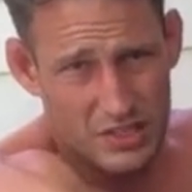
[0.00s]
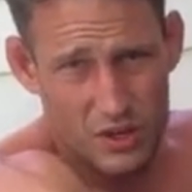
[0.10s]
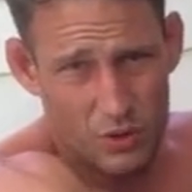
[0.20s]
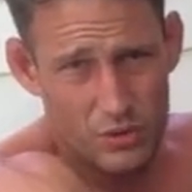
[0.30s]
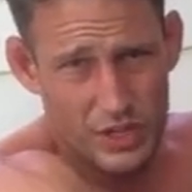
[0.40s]

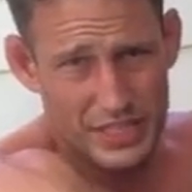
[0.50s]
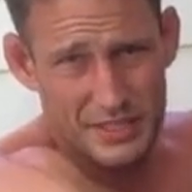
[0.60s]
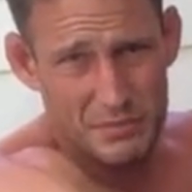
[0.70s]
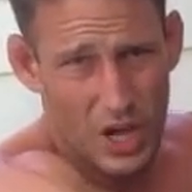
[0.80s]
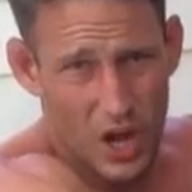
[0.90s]
go look at
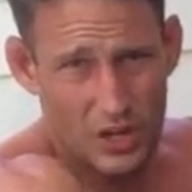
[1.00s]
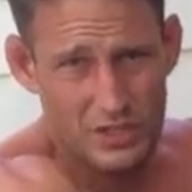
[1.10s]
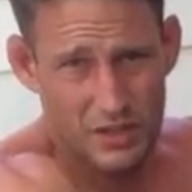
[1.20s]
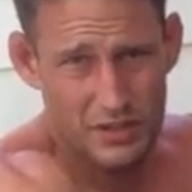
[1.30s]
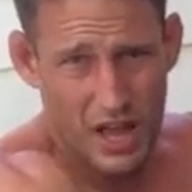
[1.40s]
some dogs
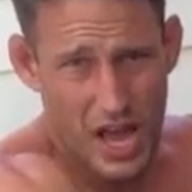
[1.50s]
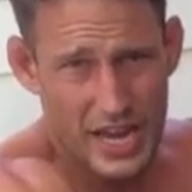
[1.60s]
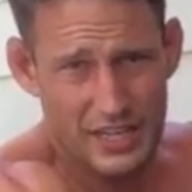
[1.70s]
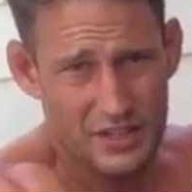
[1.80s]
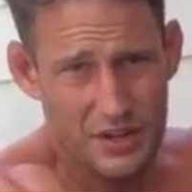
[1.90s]

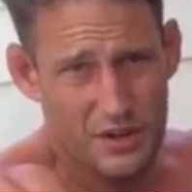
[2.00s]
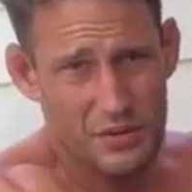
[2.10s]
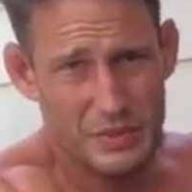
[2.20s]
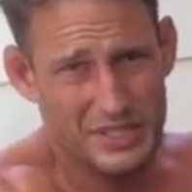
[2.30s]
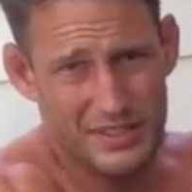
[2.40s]
online, you know,